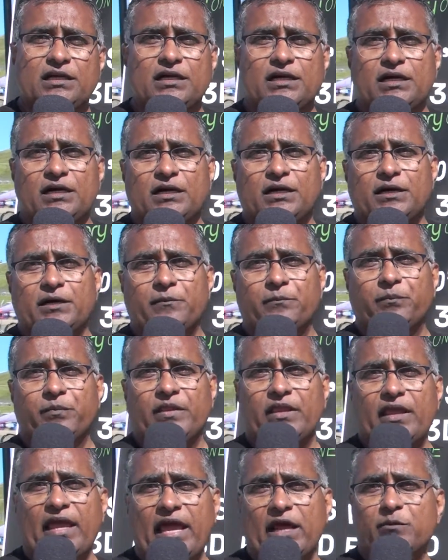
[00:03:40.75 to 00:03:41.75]

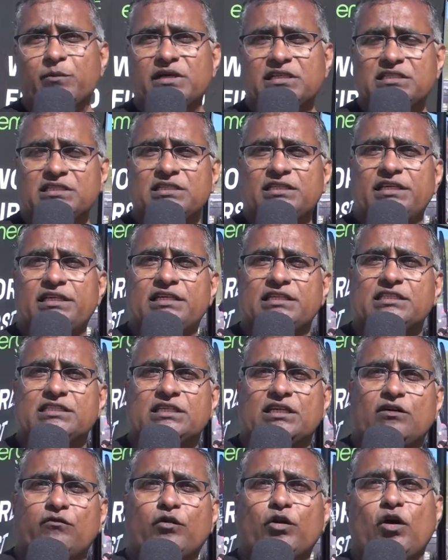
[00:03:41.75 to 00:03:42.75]
Airbus is
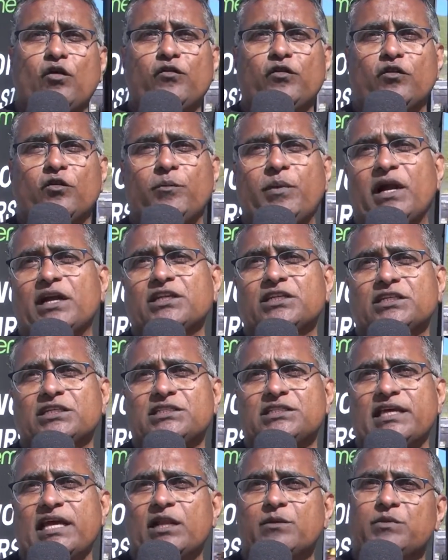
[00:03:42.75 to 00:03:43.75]
one of our
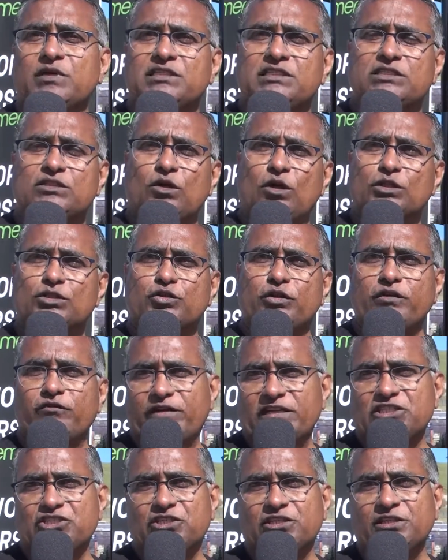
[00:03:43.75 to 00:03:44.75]
partners. Airbus is also an
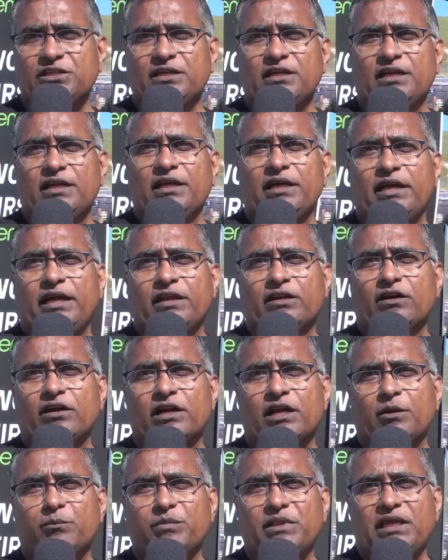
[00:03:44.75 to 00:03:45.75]
investor in
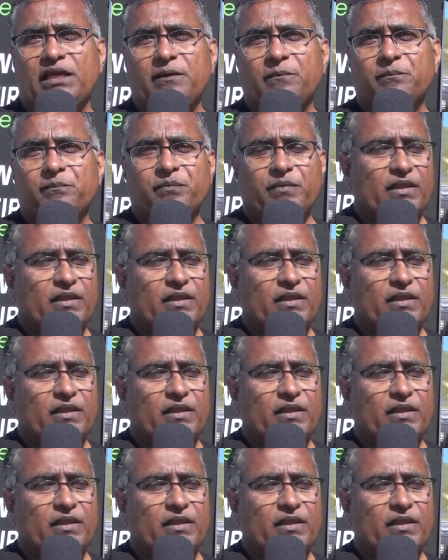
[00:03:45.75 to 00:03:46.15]
our company.